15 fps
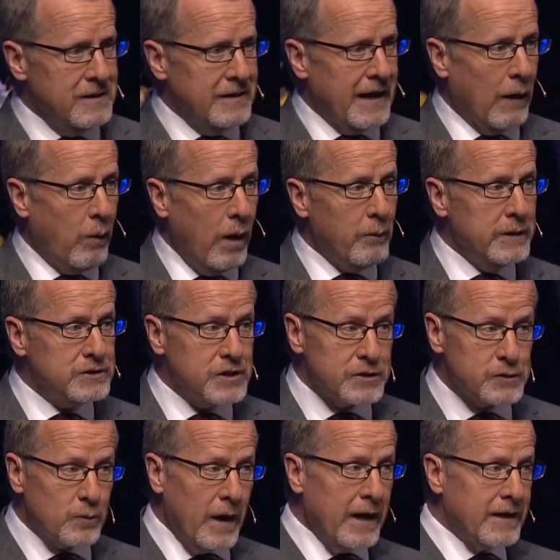Now, what we
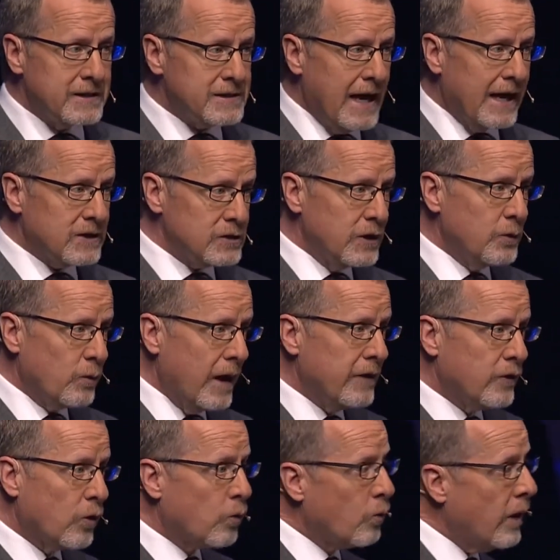just read is actually
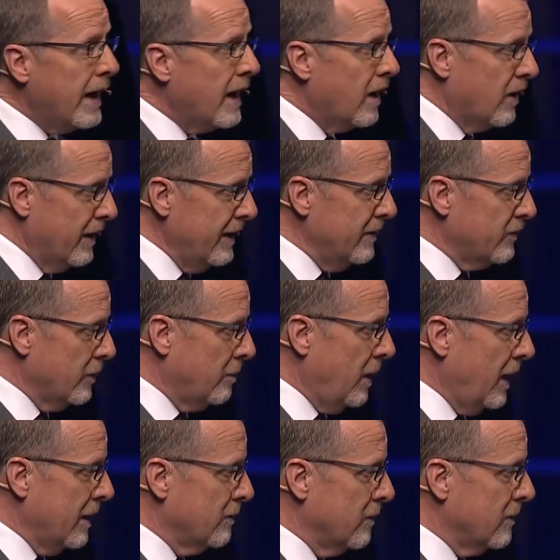rather rare in the
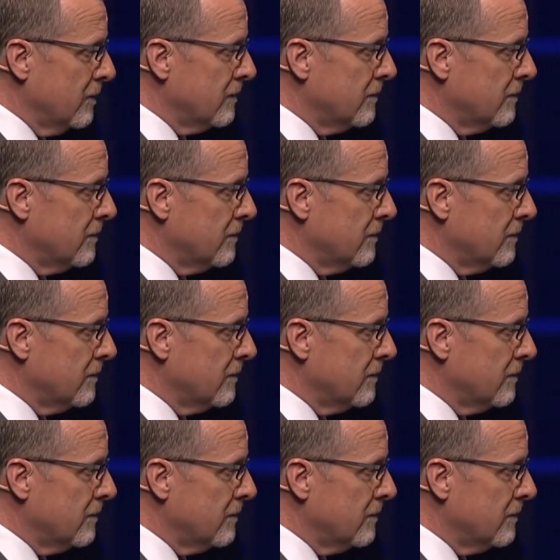Bible.